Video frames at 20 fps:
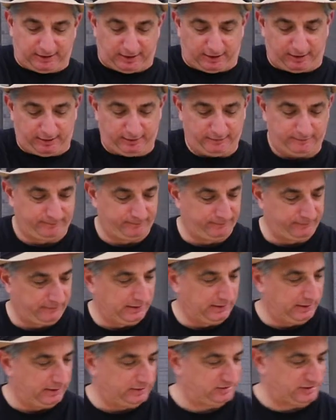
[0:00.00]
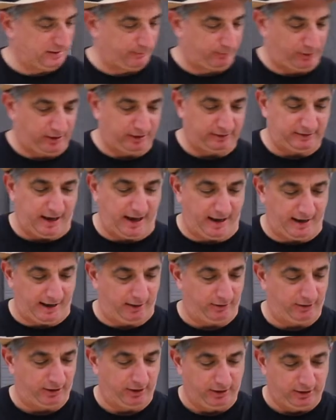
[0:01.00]
right there, separate
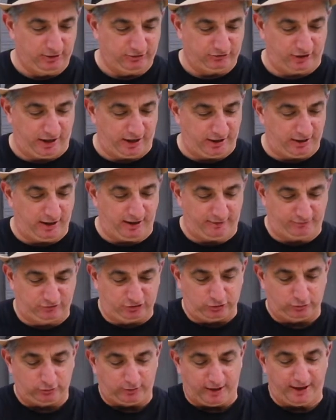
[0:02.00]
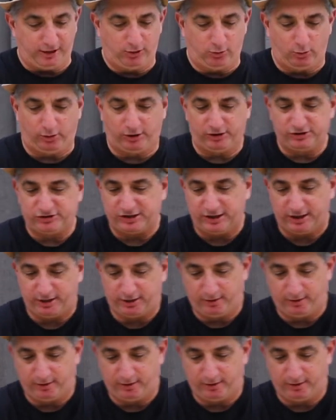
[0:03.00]
that out. So now you have 2 leg quarters